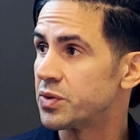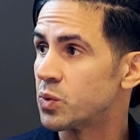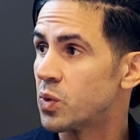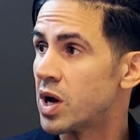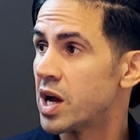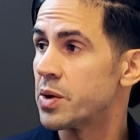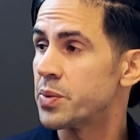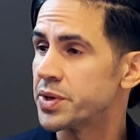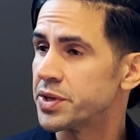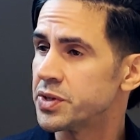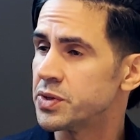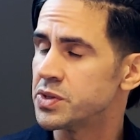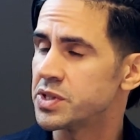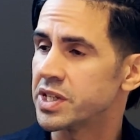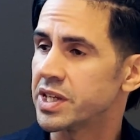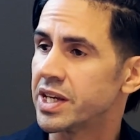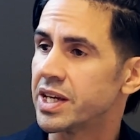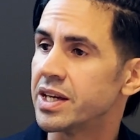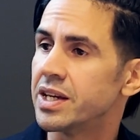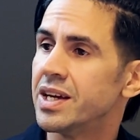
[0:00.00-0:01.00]
and why we're
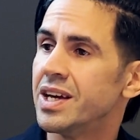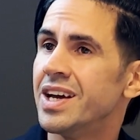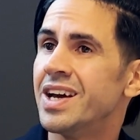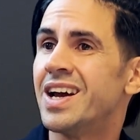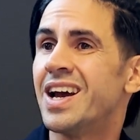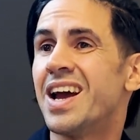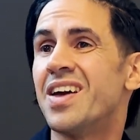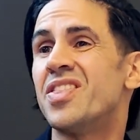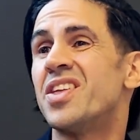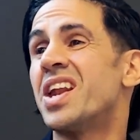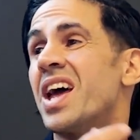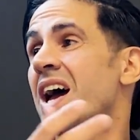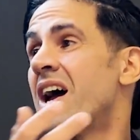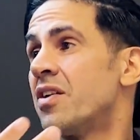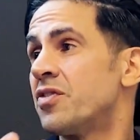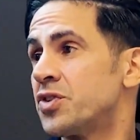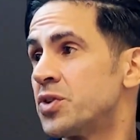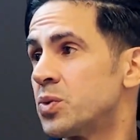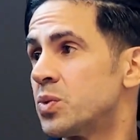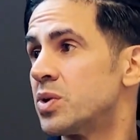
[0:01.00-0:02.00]
using it, and then
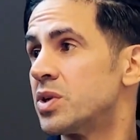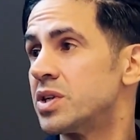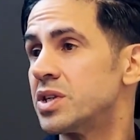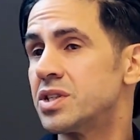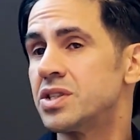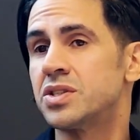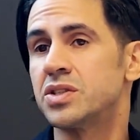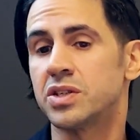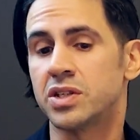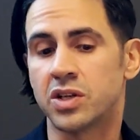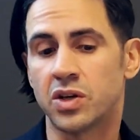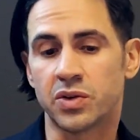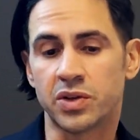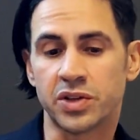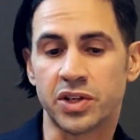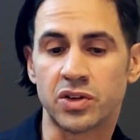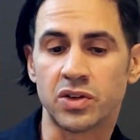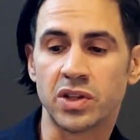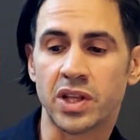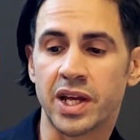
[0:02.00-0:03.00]
afterwards,
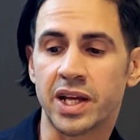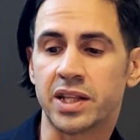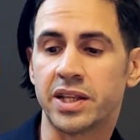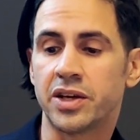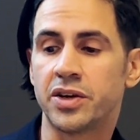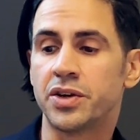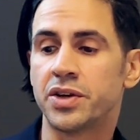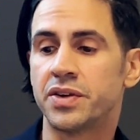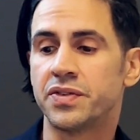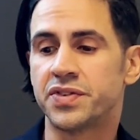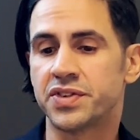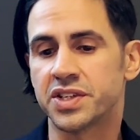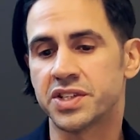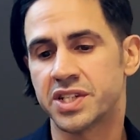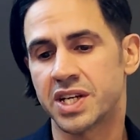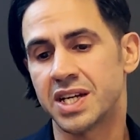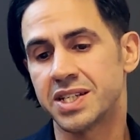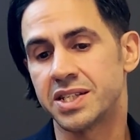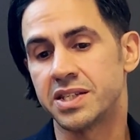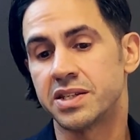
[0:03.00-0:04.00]
your likelihood of
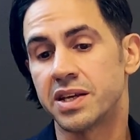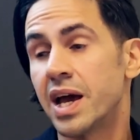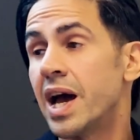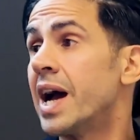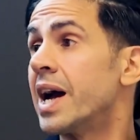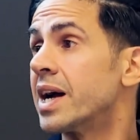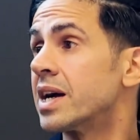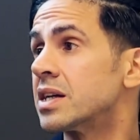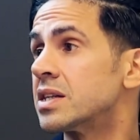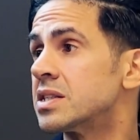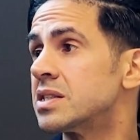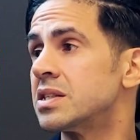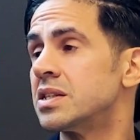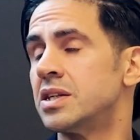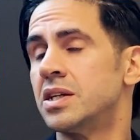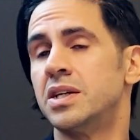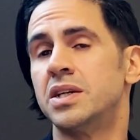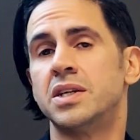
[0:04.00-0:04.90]
success is X.